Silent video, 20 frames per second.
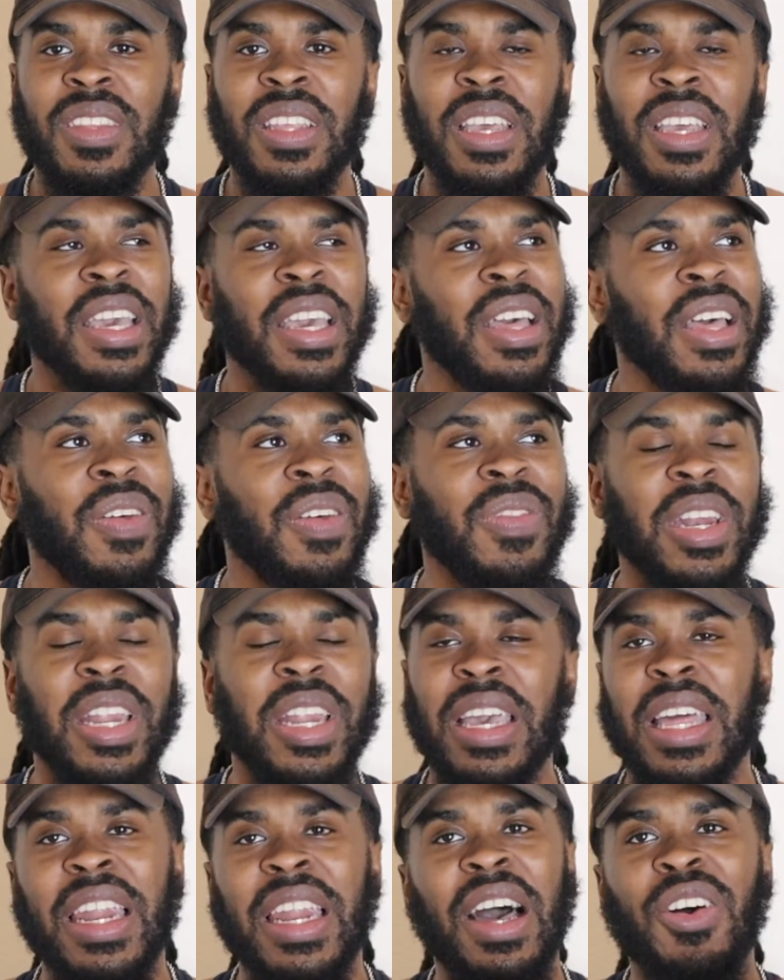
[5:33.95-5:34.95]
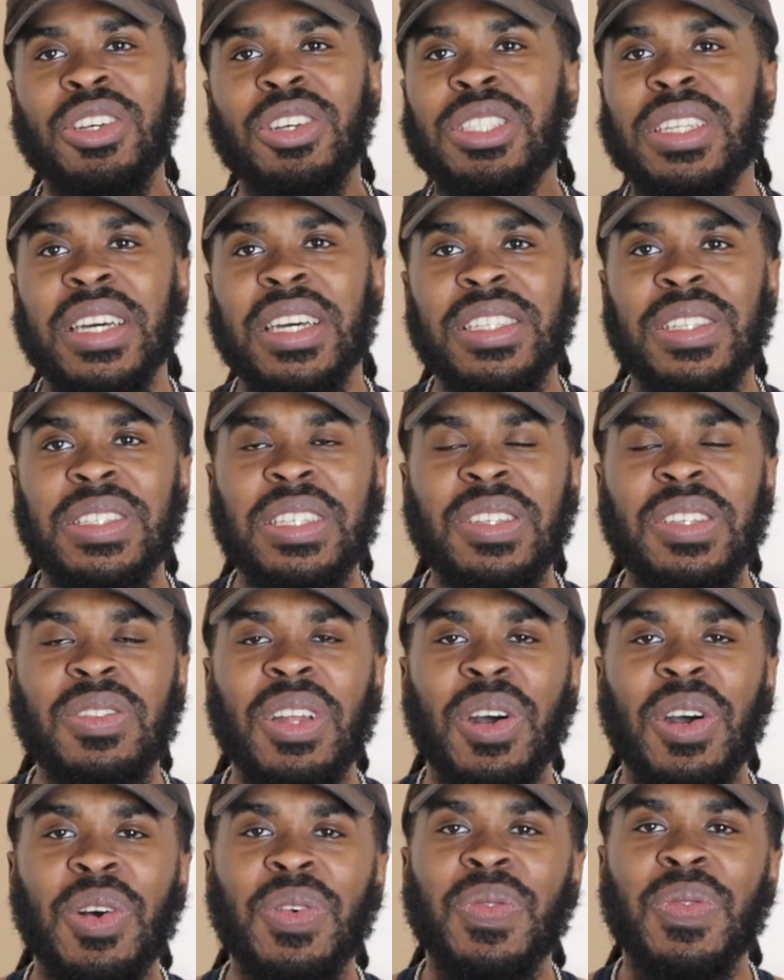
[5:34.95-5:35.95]
and I was just,
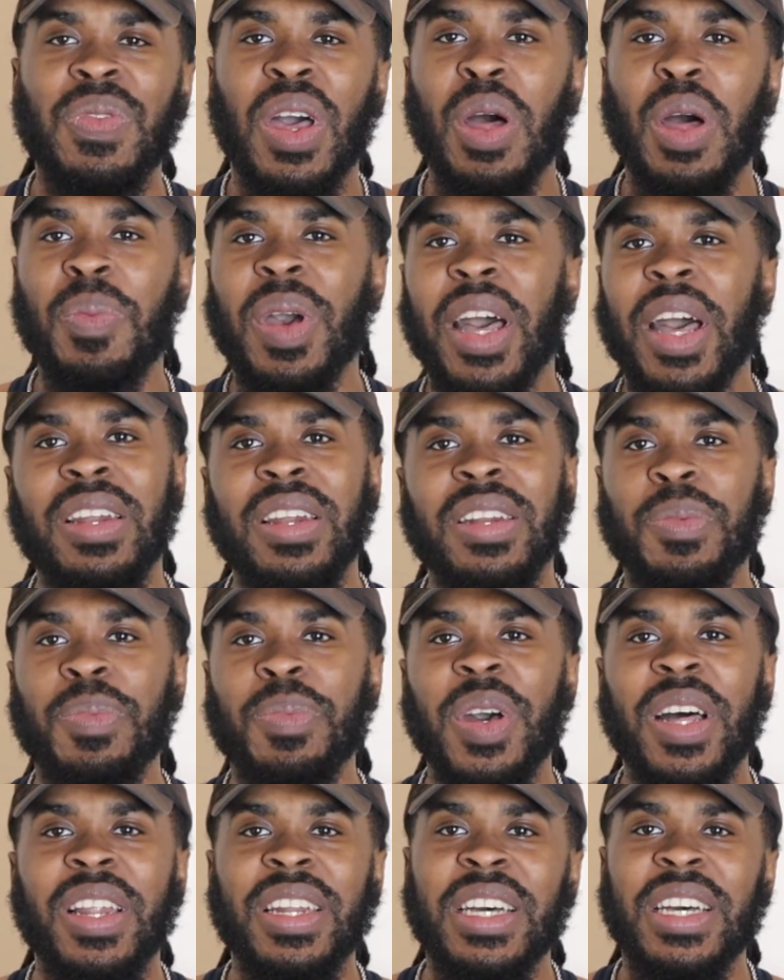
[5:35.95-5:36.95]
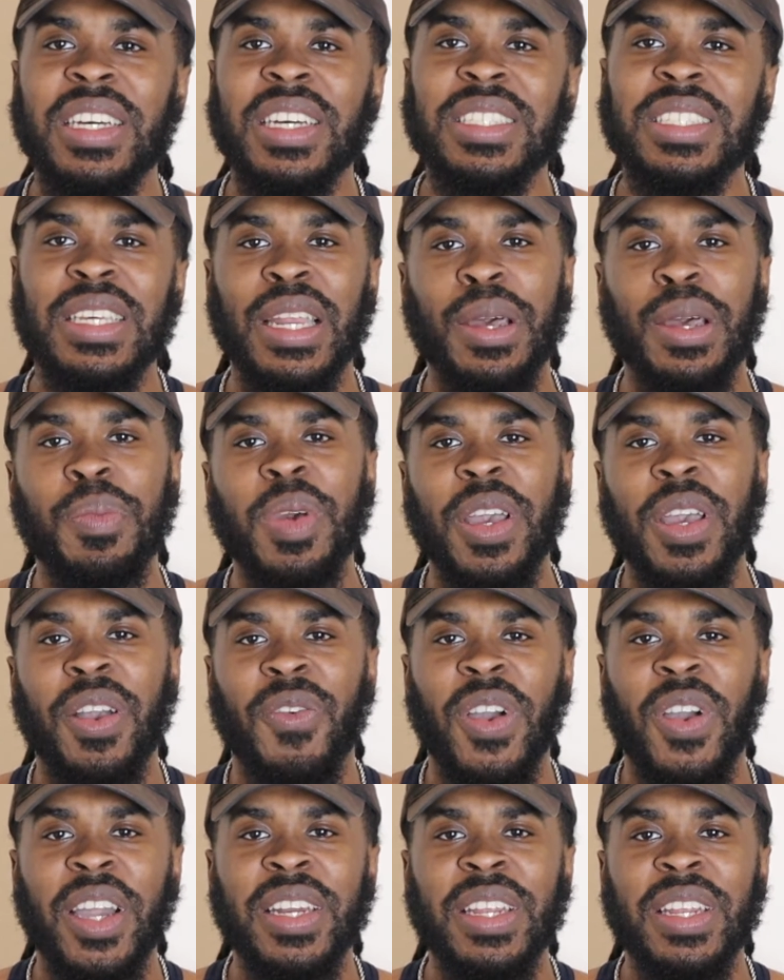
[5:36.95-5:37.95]
I'm out and about and I see that man
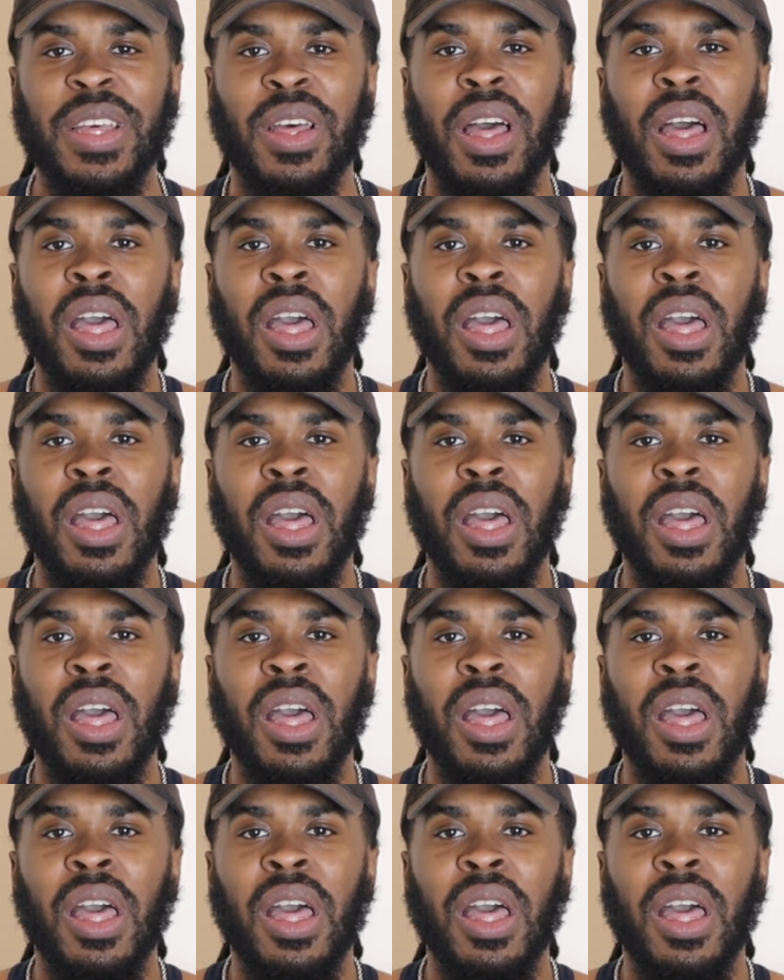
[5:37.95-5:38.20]
right now,